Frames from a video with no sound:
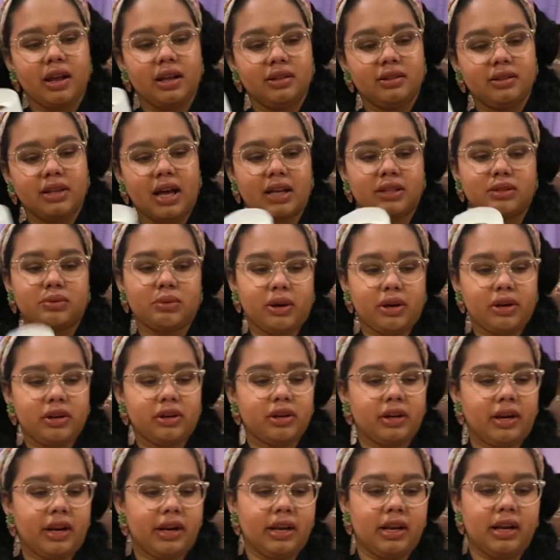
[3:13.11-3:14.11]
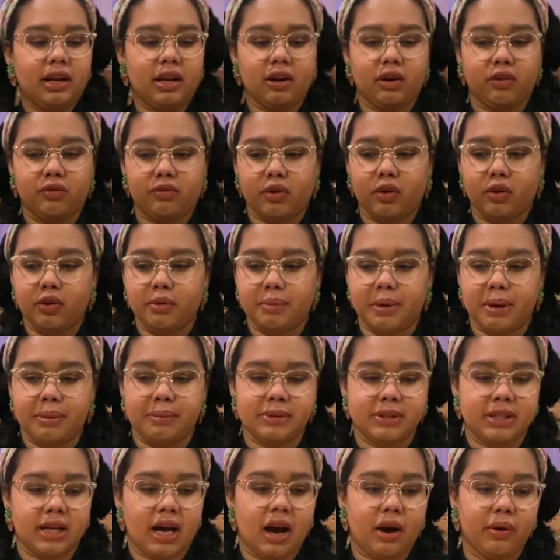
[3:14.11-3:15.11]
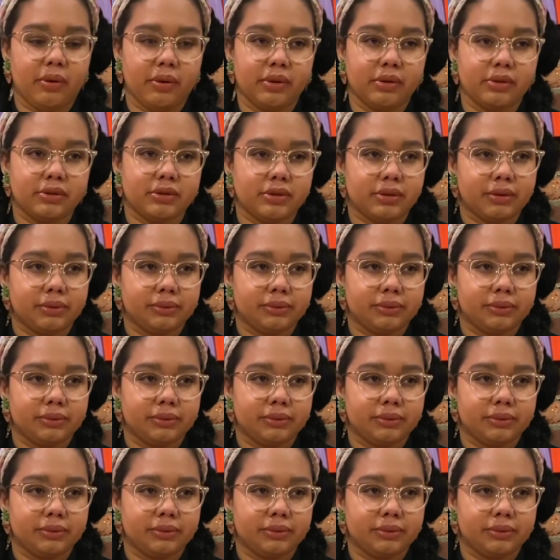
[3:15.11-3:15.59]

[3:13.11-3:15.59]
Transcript: and that's why you're gonna need a roll of paper towels.